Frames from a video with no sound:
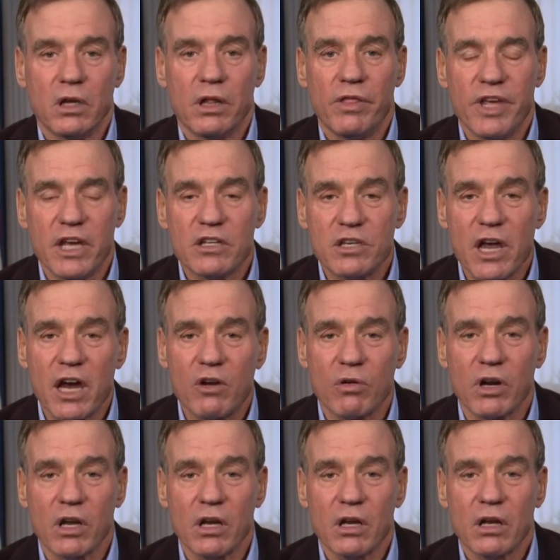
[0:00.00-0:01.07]
the
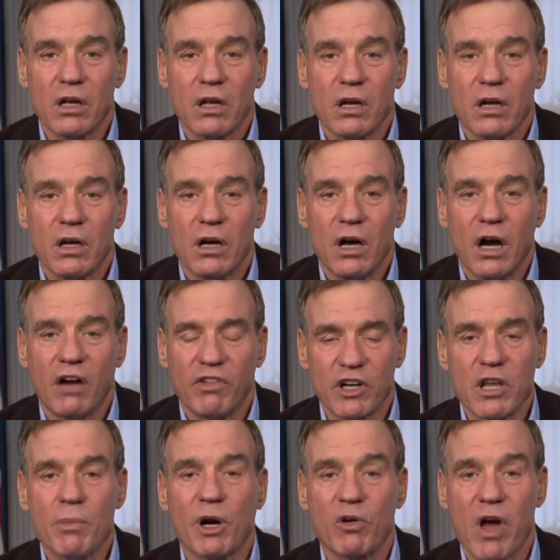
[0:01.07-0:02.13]
integrity of our
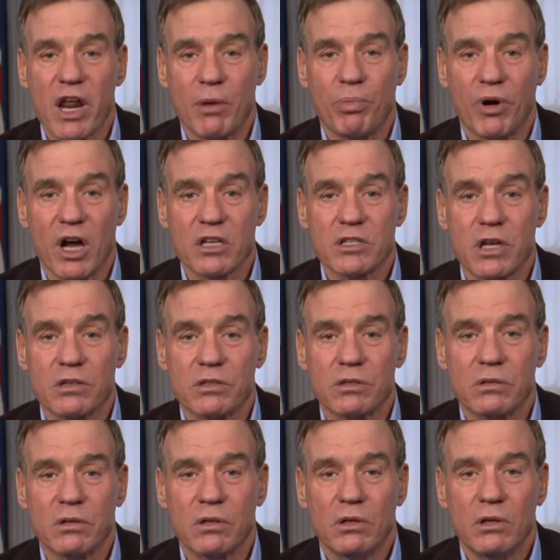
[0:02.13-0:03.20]
democratic process,
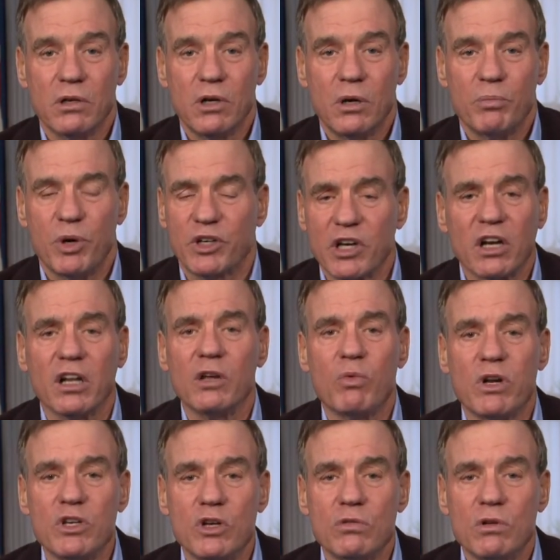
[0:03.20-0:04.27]
particularly
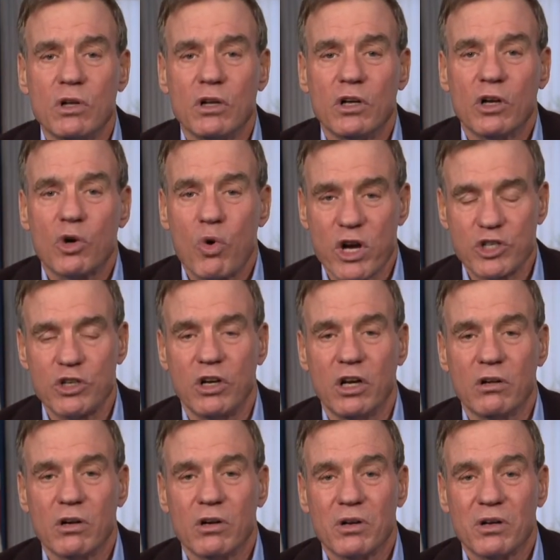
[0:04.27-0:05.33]
when you question it
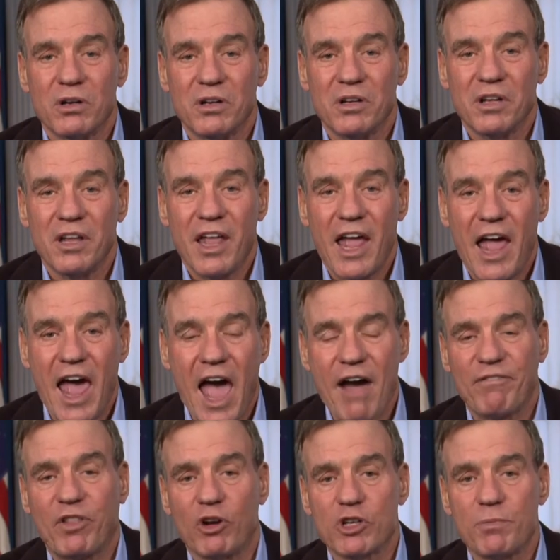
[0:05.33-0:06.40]

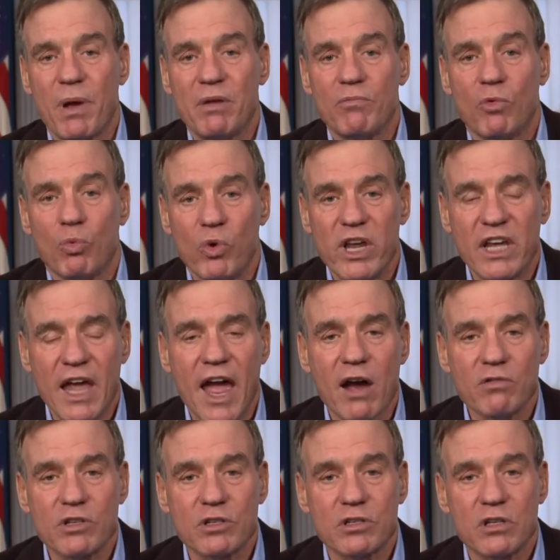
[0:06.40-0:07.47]
after there's been
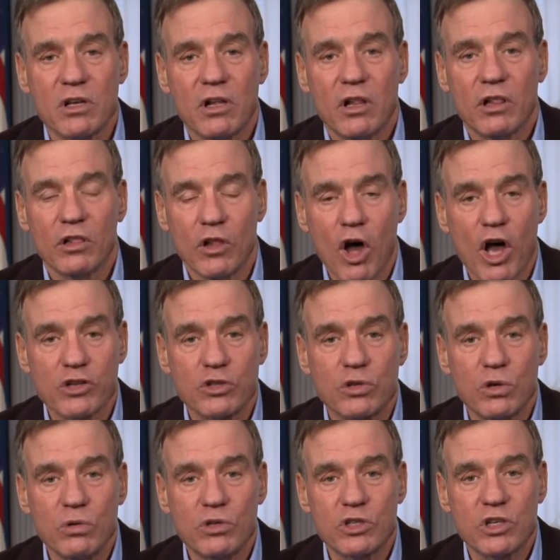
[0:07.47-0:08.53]
recounts,
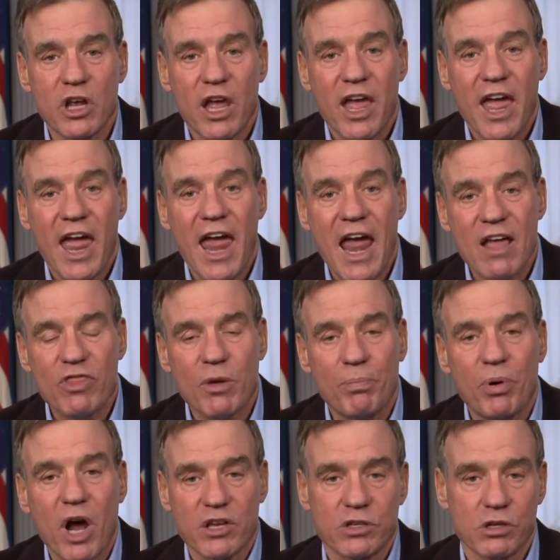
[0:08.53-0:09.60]
lawsuits, and the
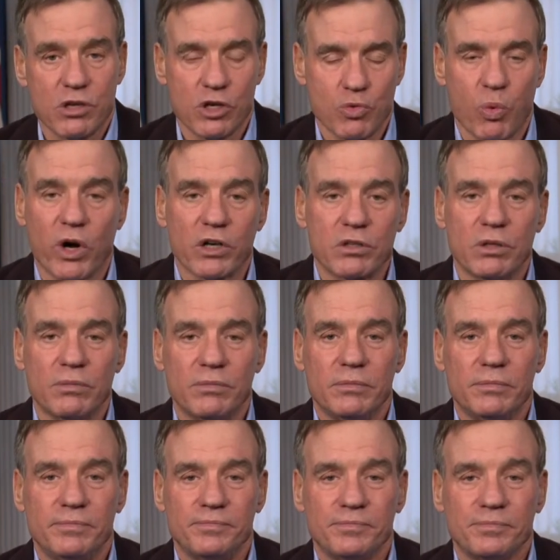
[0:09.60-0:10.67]
process has worked.
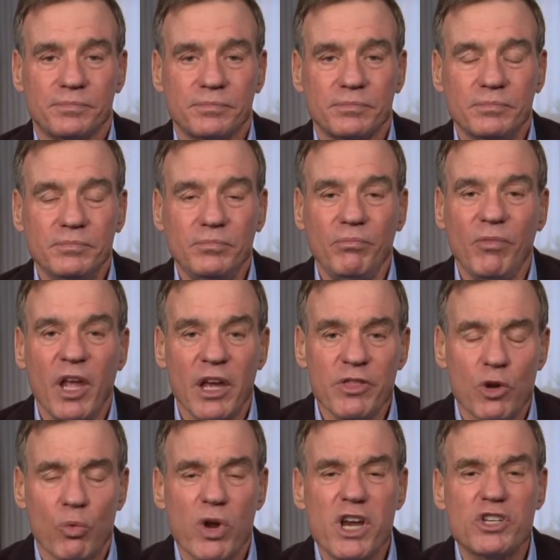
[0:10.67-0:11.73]
And
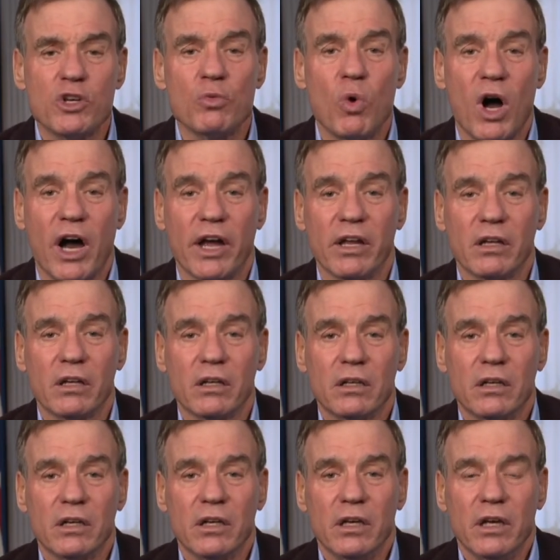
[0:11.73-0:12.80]
the reason why
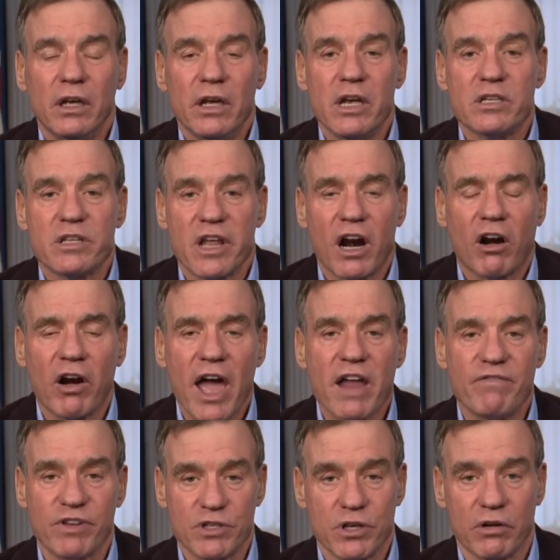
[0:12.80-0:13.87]
is that our
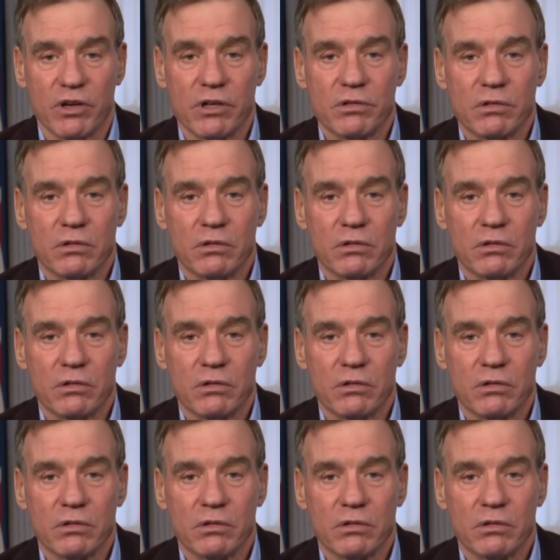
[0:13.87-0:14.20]
adversaries,